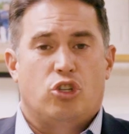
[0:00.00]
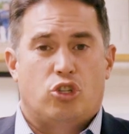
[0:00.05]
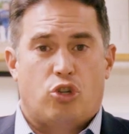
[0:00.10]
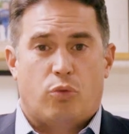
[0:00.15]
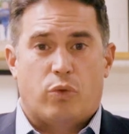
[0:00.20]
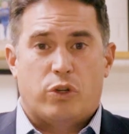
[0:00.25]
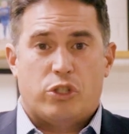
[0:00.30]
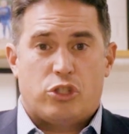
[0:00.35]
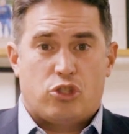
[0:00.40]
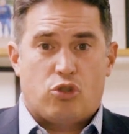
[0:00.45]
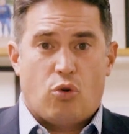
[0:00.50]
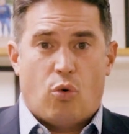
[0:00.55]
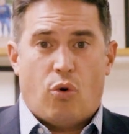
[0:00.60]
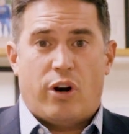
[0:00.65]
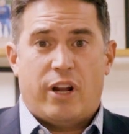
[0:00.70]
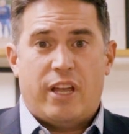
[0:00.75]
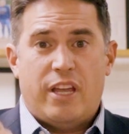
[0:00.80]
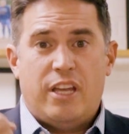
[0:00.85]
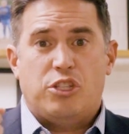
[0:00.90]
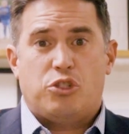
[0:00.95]
to
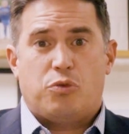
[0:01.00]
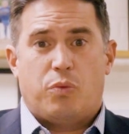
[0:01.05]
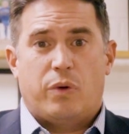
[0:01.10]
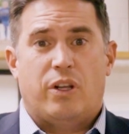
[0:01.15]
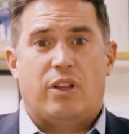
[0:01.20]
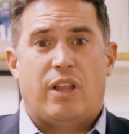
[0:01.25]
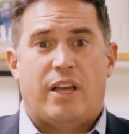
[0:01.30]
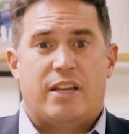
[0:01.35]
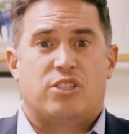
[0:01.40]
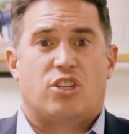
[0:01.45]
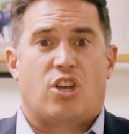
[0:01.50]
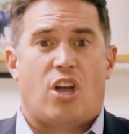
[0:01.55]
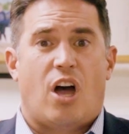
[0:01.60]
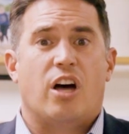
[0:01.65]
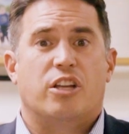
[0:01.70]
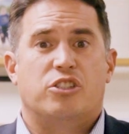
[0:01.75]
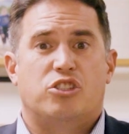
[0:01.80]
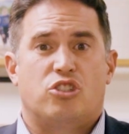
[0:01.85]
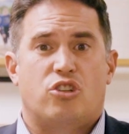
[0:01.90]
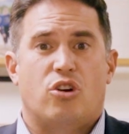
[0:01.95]
restore Israel as
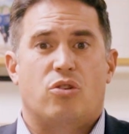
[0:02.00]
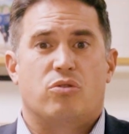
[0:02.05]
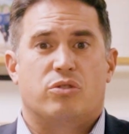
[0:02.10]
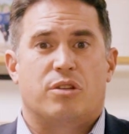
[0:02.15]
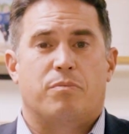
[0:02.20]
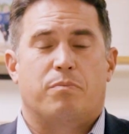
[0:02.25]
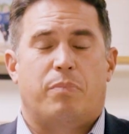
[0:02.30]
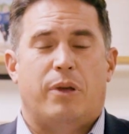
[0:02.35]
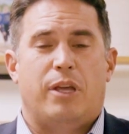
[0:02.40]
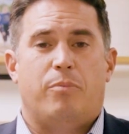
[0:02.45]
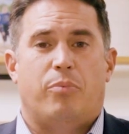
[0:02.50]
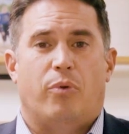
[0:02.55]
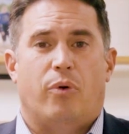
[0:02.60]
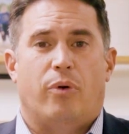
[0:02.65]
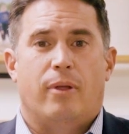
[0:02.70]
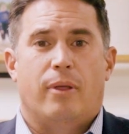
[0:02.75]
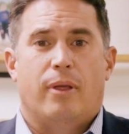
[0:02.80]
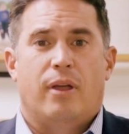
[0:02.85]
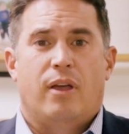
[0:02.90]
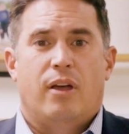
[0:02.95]
God's chosen people.
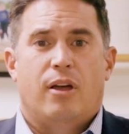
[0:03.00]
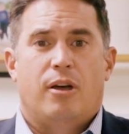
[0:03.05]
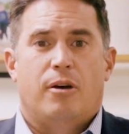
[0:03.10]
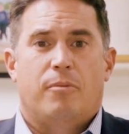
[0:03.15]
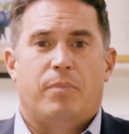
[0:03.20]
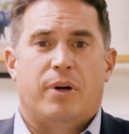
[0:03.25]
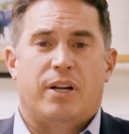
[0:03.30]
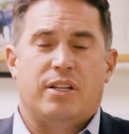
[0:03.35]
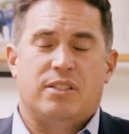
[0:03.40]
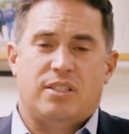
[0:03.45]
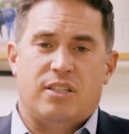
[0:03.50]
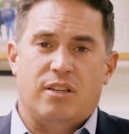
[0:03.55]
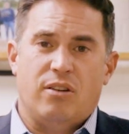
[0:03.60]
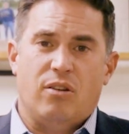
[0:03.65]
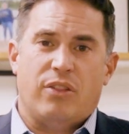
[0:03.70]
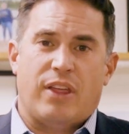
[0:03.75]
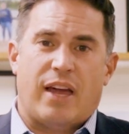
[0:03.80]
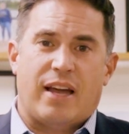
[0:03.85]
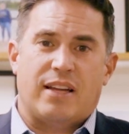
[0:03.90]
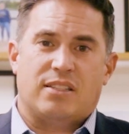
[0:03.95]
But
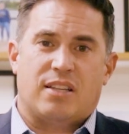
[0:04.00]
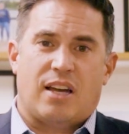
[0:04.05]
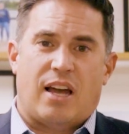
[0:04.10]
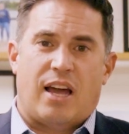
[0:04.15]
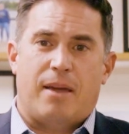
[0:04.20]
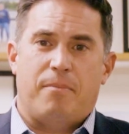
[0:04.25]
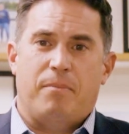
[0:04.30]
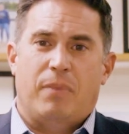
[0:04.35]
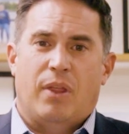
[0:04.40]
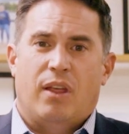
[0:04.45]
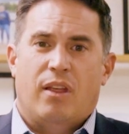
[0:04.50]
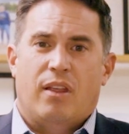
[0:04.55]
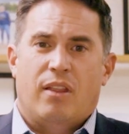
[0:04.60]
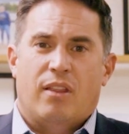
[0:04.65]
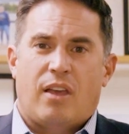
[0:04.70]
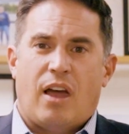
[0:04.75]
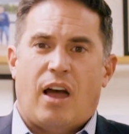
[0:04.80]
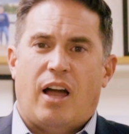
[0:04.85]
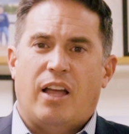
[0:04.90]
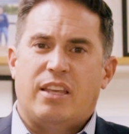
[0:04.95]
until that time,
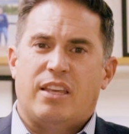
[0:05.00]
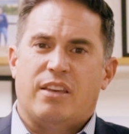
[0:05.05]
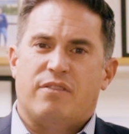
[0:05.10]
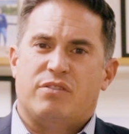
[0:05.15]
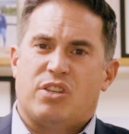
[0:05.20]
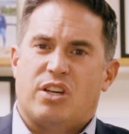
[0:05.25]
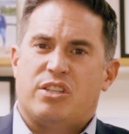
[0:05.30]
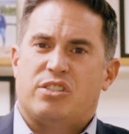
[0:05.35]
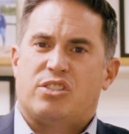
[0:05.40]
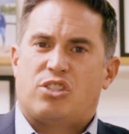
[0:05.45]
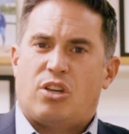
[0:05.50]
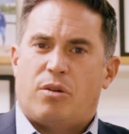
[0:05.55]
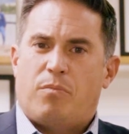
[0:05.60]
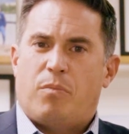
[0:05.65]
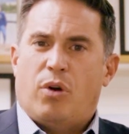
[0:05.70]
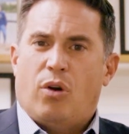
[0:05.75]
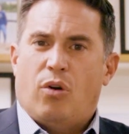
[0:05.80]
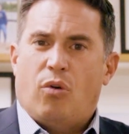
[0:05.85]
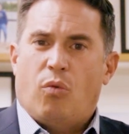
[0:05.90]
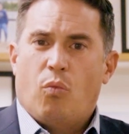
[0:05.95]
God gives us
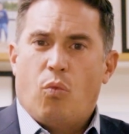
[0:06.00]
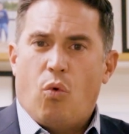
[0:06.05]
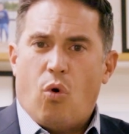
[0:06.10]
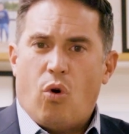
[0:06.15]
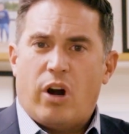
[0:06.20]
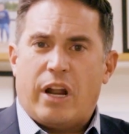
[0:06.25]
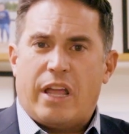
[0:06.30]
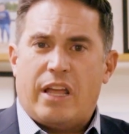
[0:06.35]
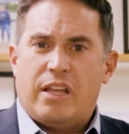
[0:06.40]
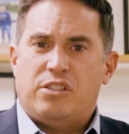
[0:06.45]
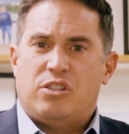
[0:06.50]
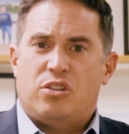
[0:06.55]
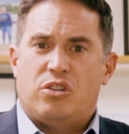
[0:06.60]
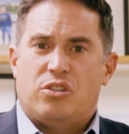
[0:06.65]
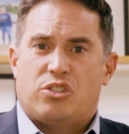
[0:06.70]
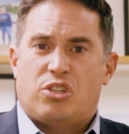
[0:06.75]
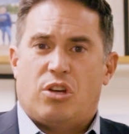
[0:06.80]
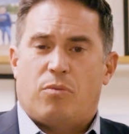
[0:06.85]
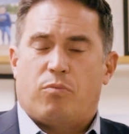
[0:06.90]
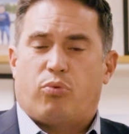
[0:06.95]
some
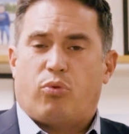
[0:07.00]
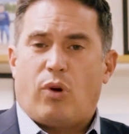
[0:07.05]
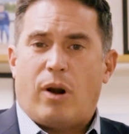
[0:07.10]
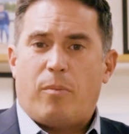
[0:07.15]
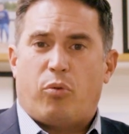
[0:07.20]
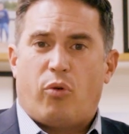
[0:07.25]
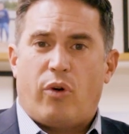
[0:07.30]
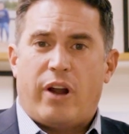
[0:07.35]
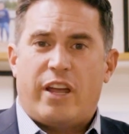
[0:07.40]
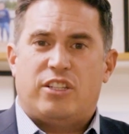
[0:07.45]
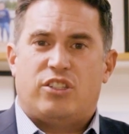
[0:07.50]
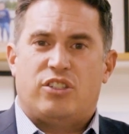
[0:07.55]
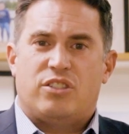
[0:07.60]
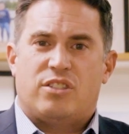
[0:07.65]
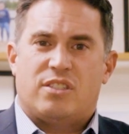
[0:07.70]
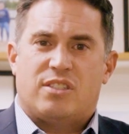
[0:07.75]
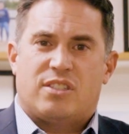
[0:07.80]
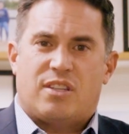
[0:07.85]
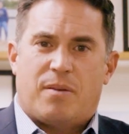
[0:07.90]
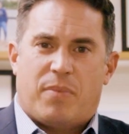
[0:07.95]
warnings, some
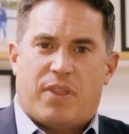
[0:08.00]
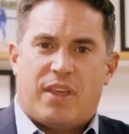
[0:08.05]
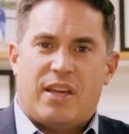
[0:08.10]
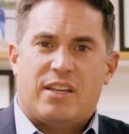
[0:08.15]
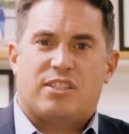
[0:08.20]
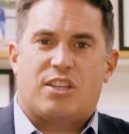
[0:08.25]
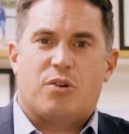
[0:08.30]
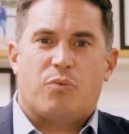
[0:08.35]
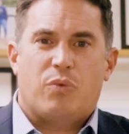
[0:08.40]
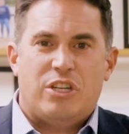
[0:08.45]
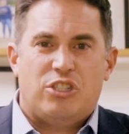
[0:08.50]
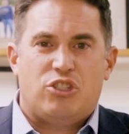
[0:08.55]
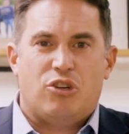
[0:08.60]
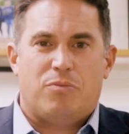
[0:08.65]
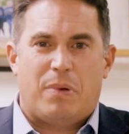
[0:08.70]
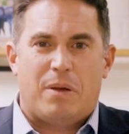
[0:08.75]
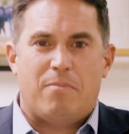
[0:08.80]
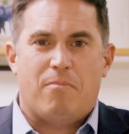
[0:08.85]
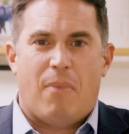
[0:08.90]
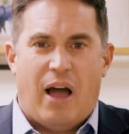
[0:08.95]
preparations, and some things that we
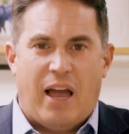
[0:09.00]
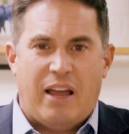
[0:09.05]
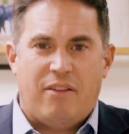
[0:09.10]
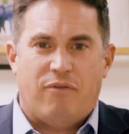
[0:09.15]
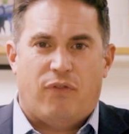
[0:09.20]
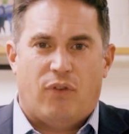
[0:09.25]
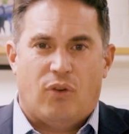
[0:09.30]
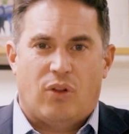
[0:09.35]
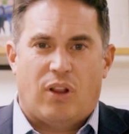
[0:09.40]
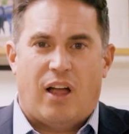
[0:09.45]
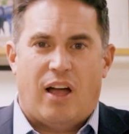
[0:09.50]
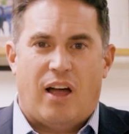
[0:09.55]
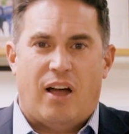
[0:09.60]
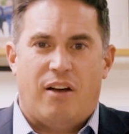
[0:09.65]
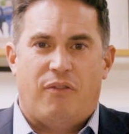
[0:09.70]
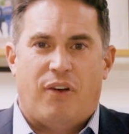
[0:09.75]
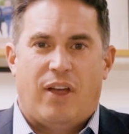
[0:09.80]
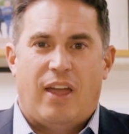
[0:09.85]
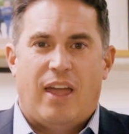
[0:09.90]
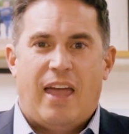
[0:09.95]
should be mindful
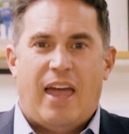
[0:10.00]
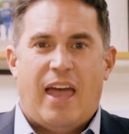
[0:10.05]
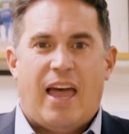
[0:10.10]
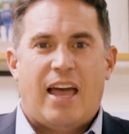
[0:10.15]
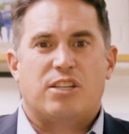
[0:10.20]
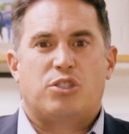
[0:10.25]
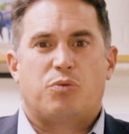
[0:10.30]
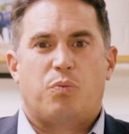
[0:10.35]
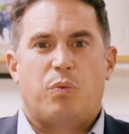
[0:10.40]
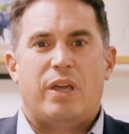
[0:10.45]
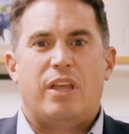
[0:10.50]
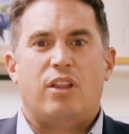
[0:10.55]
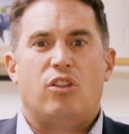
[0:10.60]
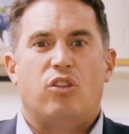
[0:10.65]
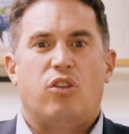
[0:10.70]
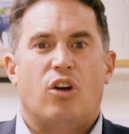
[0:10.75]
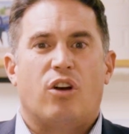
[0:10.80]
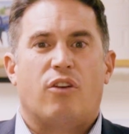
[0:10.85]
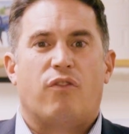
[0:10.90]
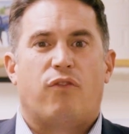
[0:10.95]
of as we
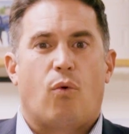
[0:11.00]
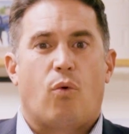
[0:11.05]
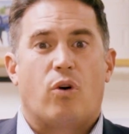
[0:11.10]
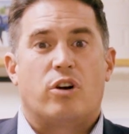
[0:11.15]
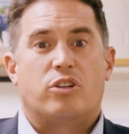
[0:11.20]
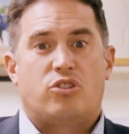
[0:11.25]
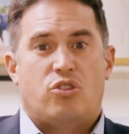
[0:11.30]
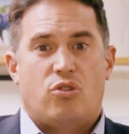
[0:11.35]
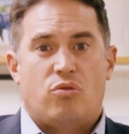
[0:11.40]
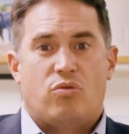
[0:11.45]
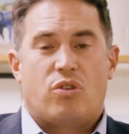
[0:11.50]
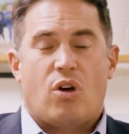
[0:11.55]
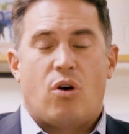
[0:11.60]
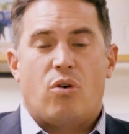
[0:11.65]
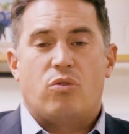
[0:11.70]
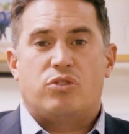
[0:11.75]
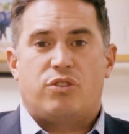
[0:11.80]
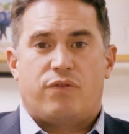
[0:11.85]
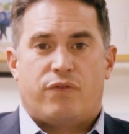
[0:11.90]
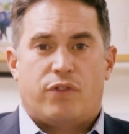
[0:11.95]
look forward to
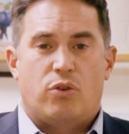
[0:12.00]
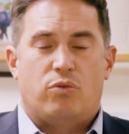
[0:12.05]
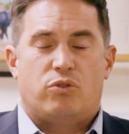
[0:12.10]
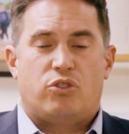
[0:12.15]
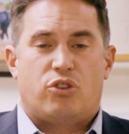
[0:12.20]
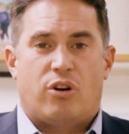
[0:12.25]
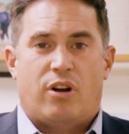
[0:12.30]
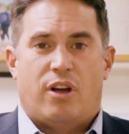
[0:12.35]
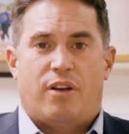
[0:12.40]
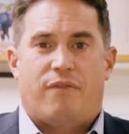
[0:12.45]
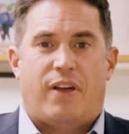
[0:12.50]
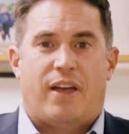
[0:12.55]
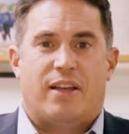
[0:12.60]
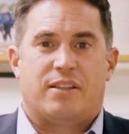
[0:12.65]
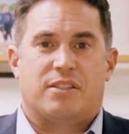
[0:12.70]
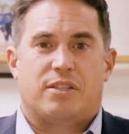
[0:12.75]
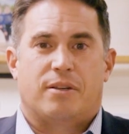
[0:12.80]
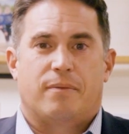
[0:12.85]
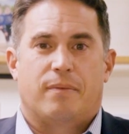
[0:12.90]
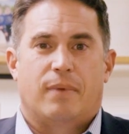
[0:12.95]
those future
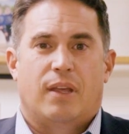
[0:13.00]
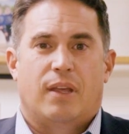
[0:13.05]
events.